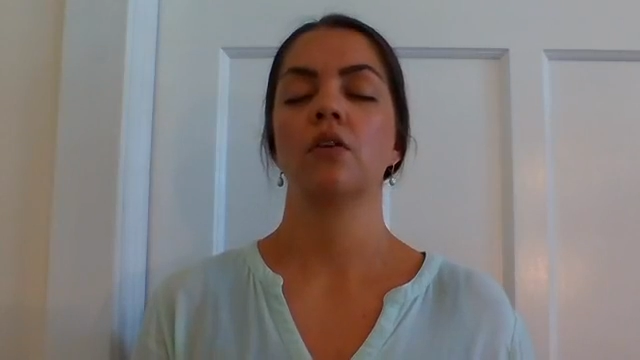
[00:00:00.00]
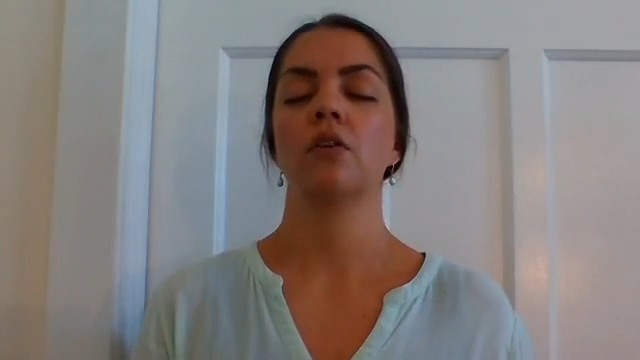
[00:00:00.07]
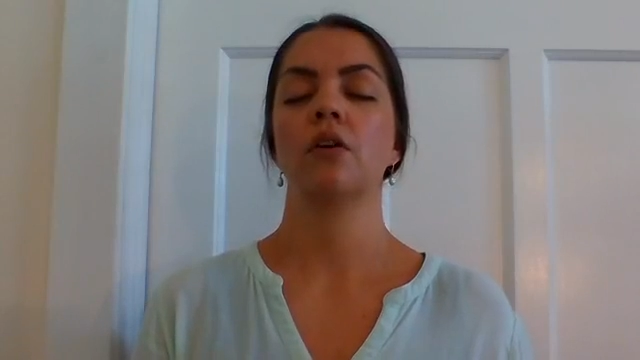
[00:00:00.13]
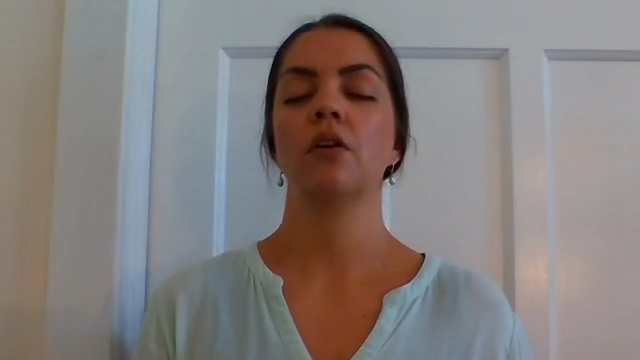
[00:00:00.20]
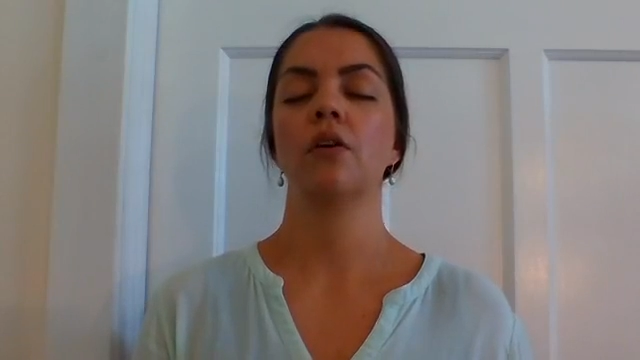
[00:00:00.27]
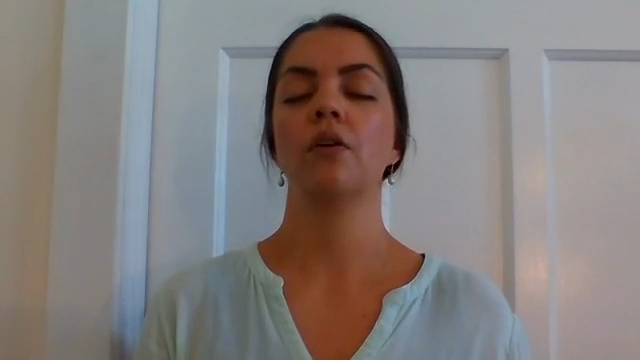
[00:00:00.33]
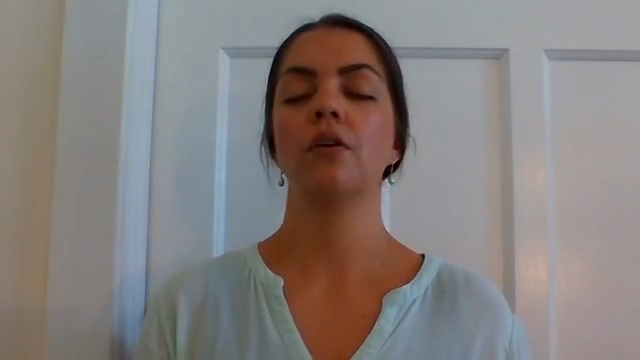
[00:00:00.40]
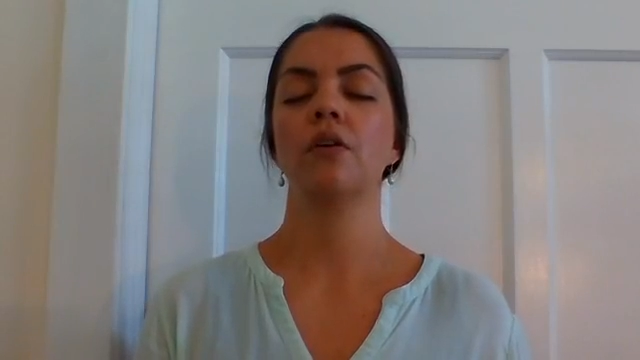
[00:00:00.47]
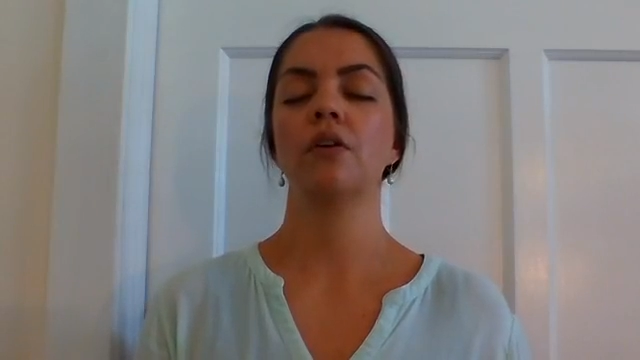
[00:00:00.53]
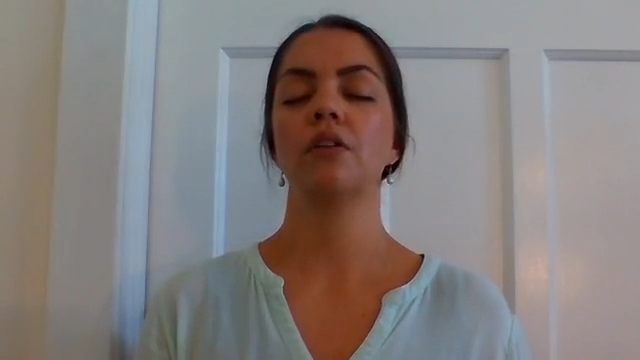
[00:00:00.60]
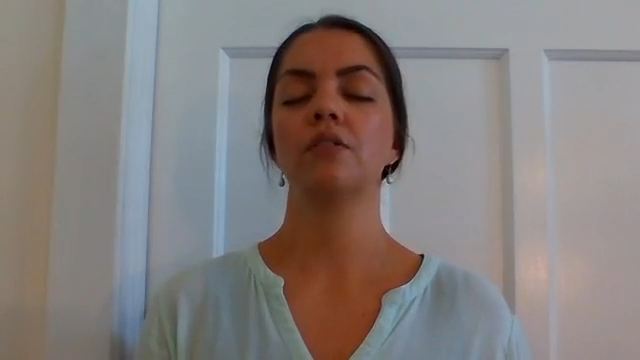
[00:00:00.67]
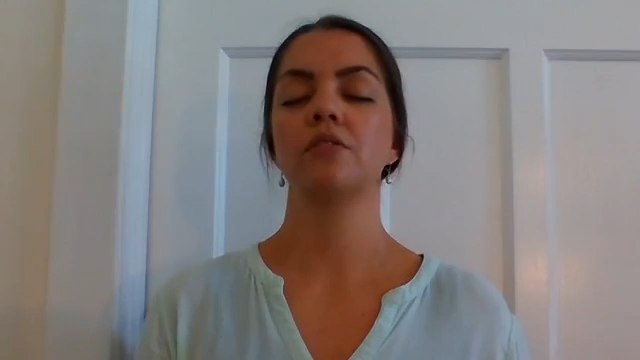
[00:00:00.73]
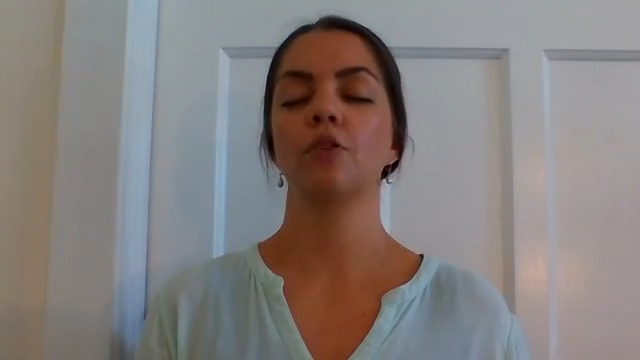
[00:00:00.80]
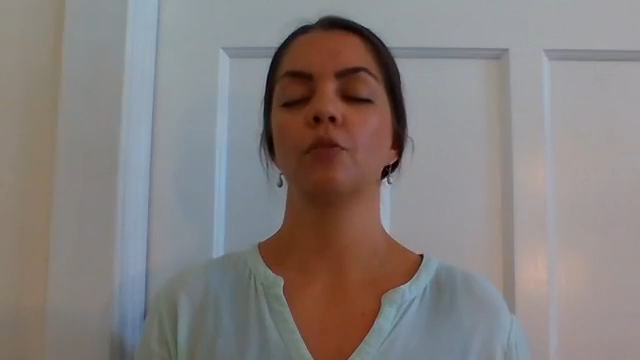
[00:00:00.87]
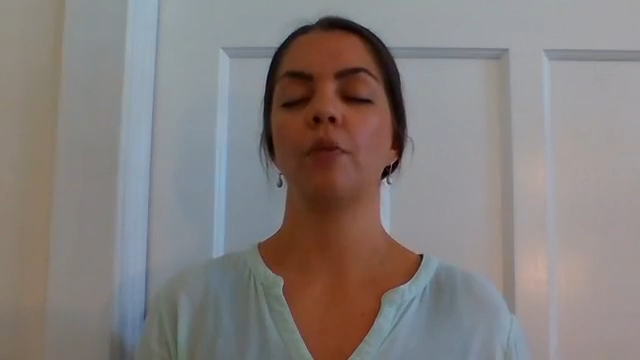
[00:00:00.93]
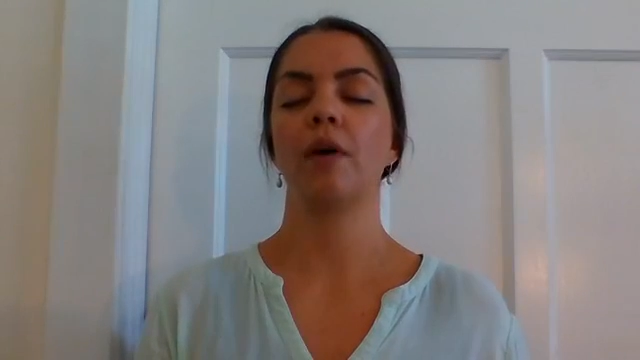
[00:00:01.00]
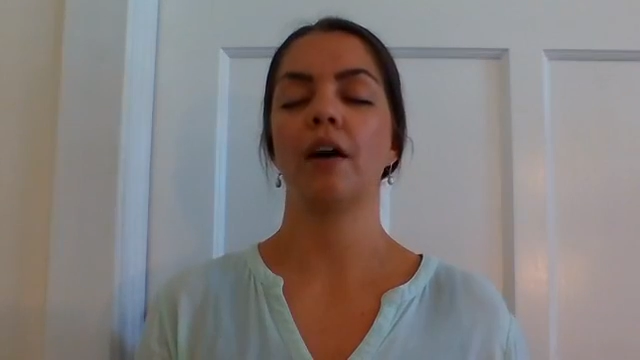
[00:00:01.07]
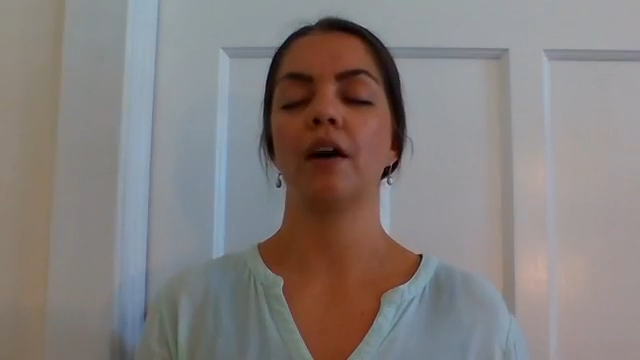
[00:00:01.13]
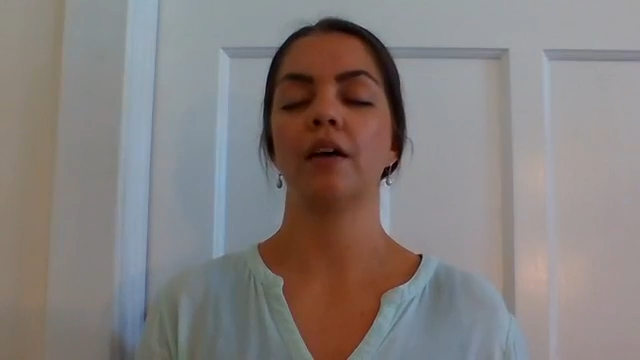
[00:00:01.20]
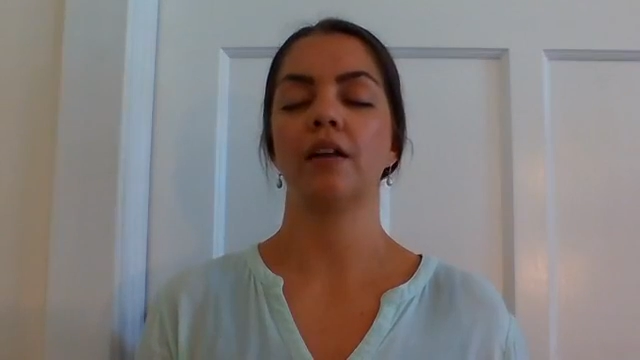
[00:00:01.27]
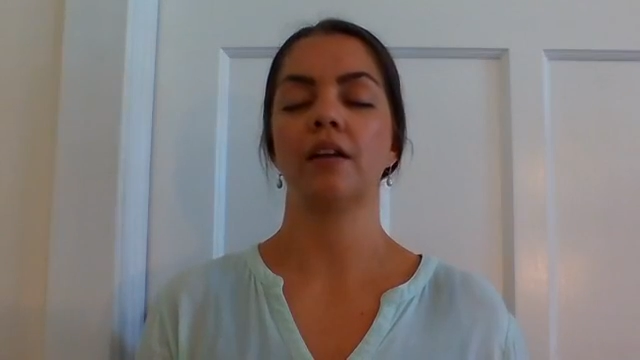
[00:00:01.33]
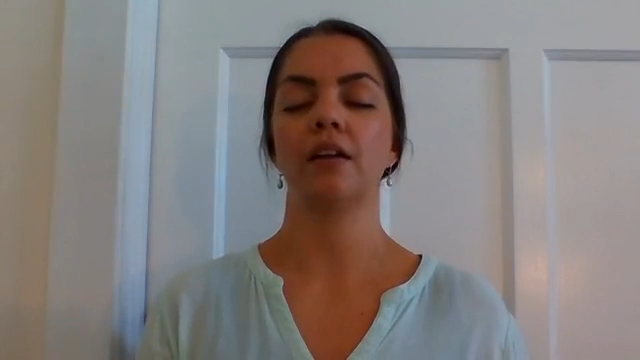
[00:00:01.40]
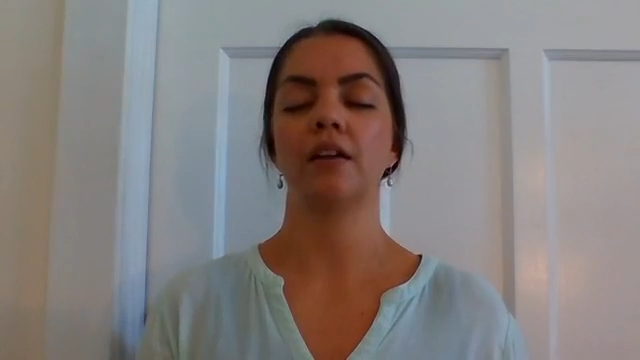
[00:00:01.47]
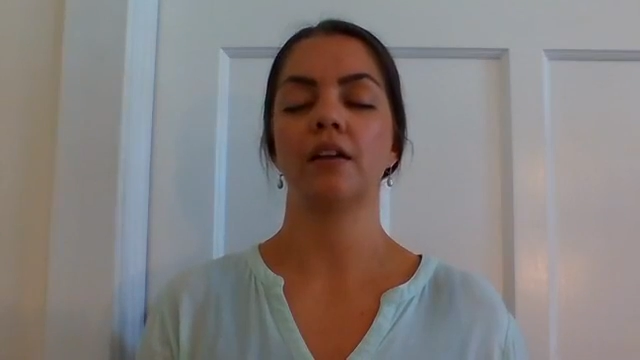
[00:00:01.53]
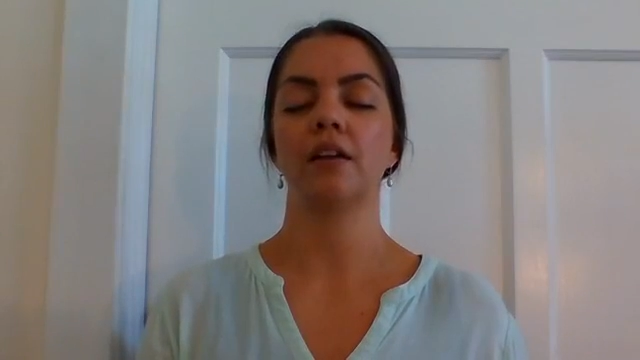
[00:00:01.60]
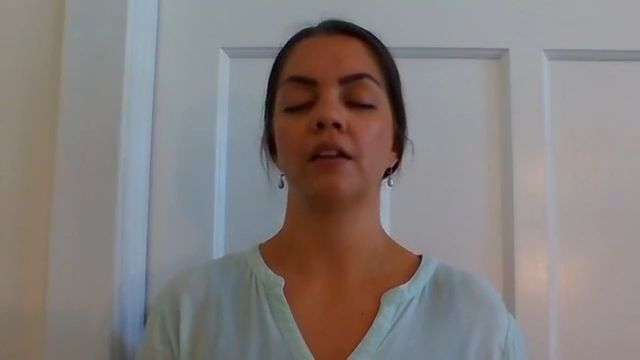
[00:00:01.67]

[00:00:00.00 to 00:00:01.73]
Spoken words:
notice your body